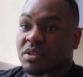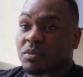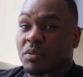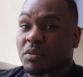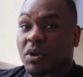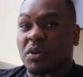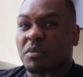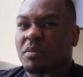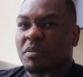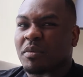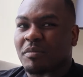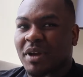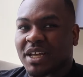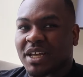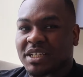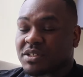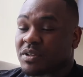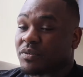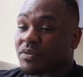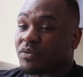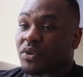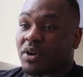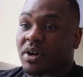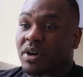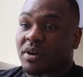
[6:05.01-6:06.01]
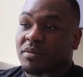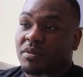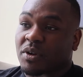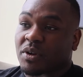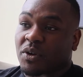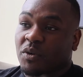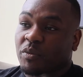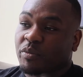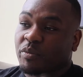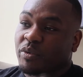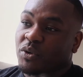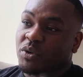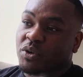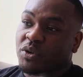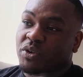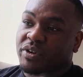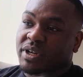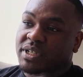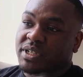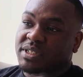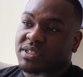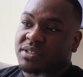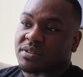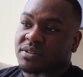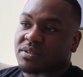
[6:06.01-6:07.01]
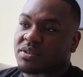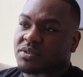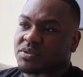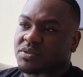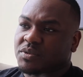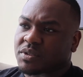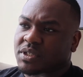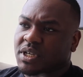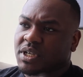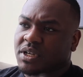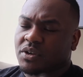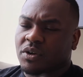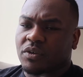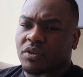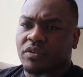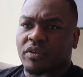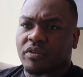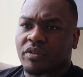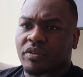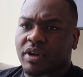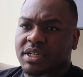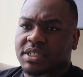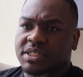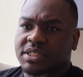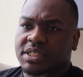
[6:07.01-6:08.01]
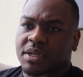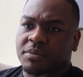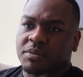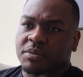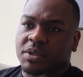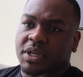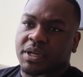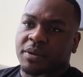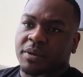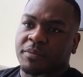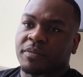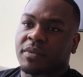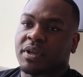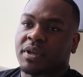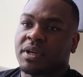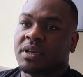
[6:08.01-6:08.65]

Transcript: well, basically for our whole pro career, since we turned over around the same time.